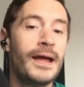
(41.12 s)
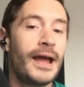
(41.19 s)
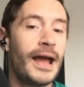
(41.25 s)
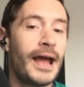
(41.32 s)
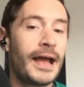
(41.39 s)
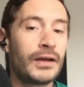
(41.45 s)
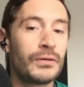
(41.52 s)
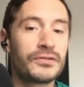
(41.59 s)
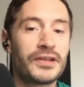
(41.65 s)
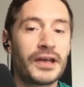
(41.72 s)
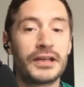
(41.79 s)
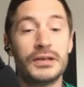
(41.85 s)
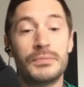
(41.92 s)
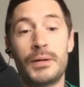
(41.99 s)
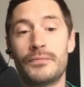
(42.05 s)
Egil has
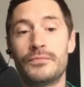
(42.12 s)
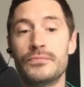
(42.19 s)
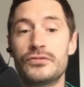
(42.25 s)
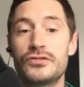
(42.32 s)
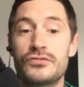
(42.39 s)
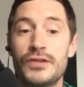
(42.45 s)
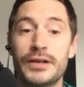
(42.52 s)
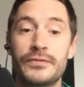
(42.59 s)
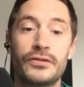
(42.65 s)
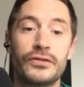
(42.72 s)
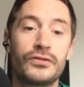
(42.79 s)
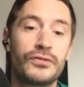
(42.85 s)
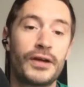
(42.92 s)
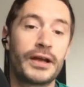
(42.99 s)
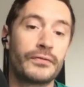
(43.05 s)
taken the pub from strength to
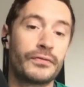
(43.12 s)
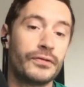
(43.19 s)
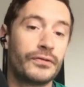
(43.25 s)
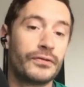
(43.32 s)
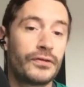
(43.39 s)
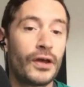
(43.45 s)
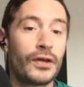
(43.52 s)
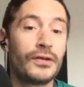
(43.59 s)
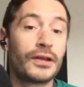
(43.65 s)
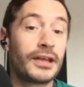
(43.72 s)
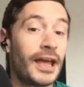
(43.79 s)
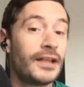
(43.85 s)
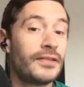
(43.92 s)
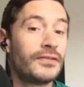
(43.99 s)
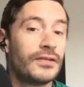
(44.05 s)
strength and turned the
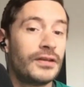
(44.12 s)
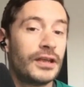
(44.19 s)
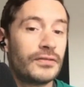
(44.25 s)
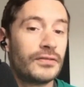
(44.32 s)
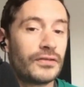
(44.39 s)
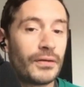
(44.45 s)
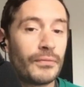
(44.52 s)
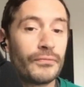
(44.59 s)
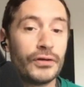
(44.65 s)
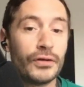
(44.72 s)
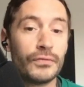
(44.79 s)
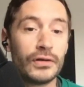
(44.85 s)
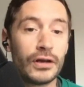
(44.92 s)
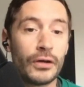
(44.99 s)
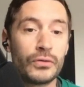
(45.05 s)
Kenton into something
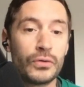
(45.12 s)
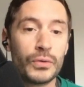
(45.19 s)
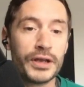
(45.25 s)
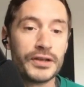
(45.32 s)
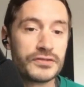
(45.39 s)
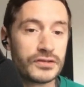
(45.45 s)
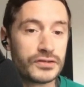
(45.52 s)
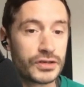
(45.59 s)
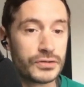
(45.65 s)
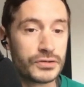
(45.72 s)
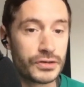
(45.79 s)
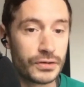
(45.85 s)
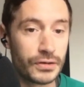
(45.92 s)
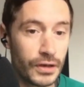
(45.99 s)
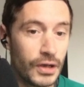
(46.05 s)
of a local
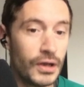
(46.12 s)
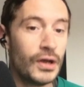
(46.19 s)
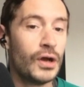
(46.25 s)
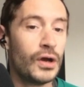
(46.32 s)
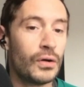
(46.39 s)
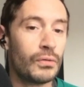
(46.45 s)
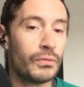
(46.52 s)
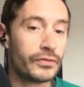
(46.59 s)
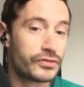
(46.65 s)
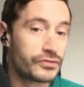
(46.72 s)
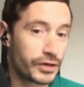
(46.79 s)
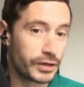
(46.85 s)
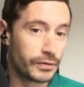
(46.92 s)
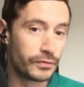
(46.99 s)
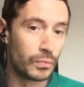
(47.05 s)
institution. With a
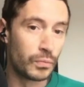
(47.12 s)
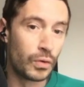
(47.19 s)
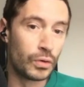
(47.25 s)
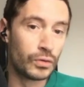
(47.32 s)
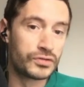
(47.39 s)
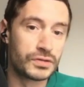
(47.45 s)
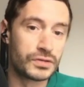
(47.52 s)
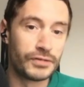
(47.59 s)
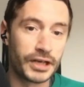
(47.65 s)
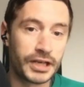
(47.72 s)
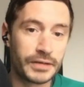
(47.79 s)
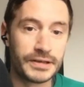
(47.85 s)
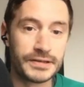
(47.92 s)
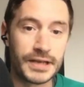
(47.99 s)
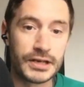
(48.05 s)
string of awards and
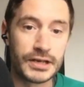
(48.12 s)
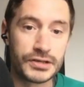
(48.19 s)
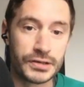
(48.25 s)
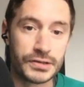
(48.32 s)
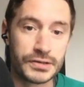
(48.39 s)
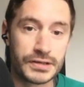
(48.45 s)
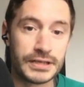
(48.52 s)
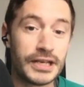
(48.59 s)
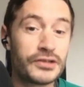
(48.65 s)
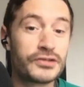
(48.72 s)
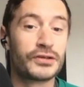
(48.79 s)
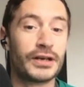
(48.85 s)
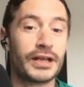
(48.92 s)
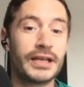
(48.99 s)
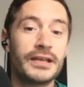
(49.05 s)
recommendations,
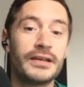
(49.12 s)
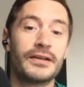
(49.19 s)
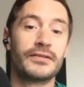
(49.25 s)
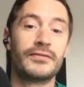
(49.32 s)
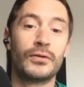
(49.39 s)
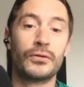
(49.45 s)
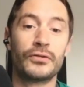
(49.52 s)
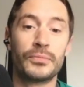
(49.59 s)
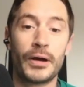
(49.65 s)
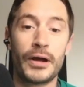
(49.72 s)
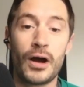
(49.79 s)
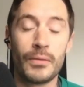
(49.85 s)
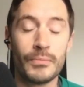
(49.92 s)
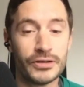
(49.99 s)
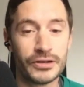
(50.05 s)
literally as long as my
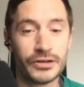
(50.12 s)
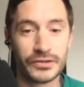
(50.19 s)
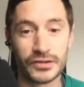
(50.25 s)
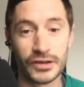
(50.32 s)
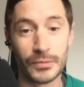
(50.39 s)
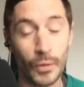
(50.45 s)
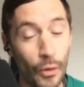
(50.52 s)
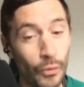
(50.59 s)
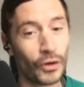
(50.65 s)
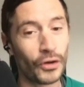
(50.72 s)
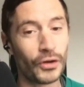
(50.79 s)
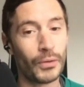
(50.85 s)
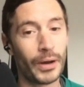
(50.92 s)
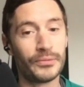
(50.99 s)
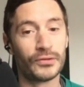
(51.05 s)
arm, and you can see them all on
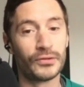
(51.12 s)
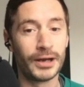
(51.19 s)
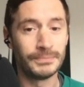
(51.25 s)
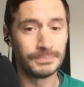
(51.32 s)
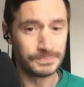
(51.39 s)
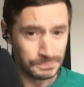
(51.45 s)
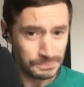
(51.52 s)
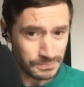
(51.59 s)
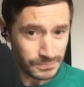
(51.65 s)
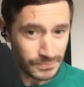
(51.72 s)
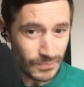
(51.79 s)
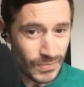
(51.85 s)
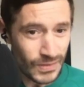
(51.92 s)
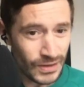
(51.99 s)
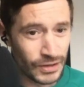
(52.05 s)
the website,
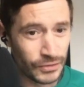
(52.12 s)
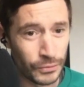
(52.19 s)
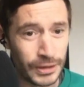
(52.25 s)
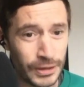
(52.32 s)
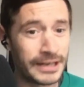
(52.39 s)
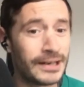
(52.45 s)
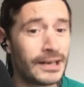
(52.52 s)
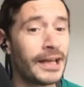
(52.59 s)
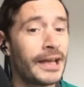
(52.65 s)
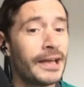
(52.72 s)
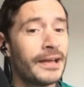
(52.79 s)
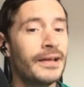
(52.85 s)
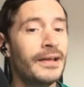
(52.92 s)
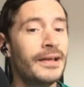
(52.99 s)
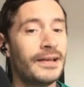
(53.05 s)
it's really clear
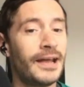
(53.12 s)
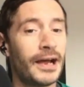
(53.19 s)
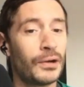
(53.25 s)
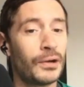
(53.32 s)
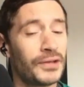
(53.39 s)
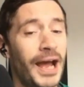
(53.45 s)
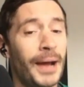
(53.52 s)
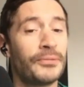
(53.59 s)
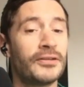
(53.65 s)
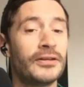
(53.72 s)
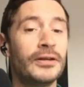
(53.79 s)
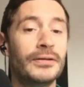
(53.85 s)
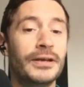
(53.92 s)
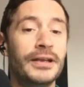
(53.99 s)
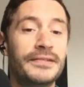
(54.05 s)
that Egil's
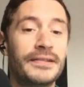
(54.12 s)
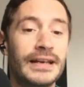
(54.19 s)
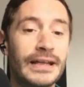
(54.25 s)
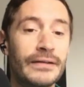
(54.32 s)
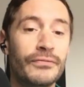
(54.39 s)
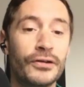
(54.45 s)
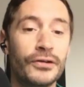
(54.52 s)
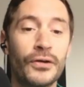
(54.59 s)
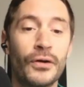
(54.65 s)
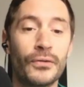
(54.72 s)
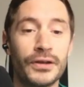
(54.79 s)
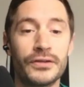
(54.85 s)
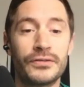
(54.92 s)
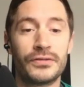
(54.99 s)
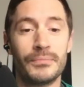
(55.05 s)
absolutely delivered on
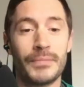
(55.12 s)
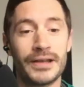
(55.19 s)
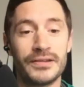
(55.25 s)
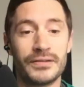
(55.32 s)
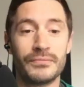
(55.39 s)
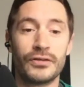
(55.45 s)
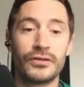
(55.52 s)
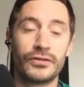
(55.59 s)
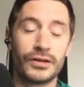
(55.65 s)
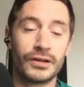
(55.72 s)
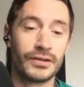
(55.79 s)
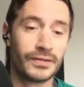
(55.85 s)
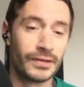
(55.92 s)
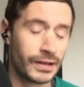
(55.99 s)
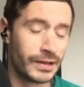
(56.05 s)
this amazing vision
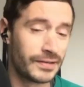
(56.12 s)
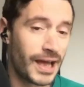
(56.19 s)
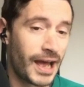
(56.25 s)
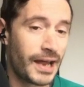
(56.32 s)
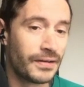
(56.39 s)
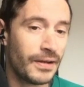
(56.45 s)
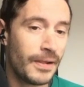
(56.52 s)
that he's had.